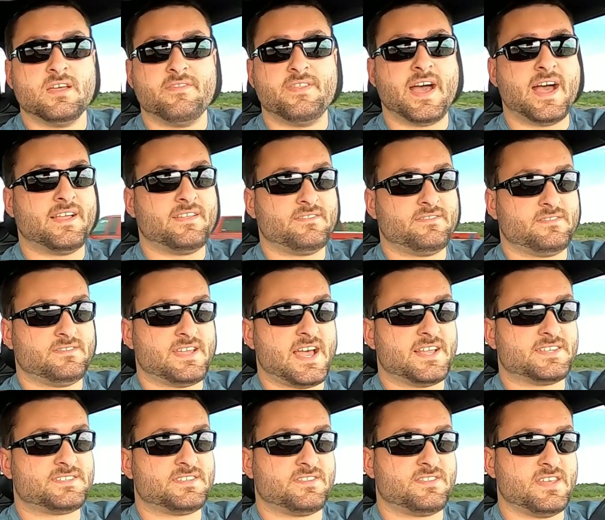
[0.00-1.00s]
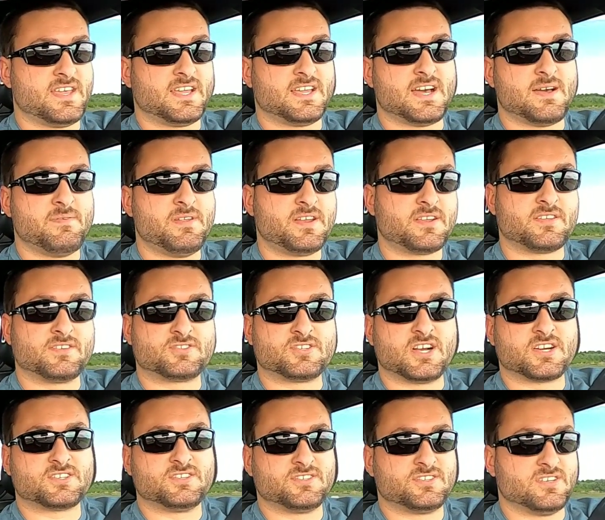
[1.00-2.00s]
That's the thing. I'm in a
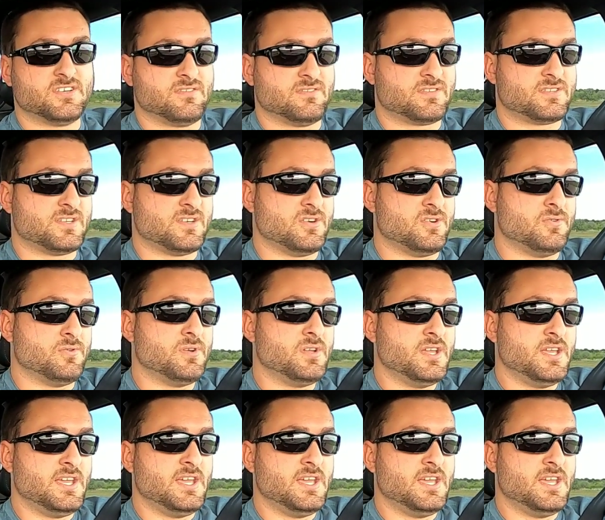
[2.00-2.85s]
construction zone, so